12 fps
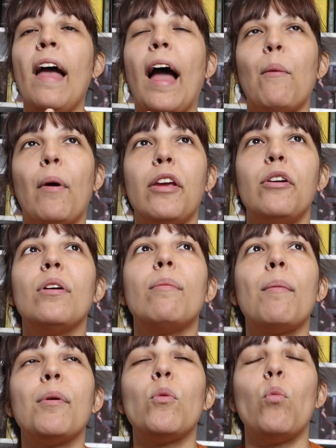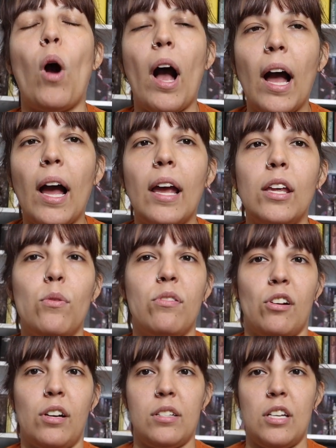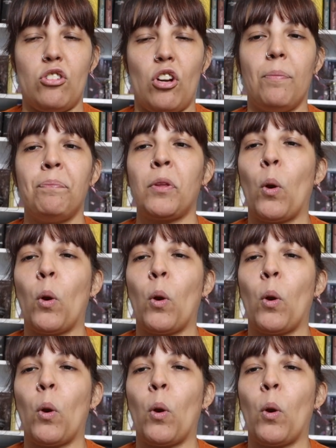I want you to remember why you started teaching,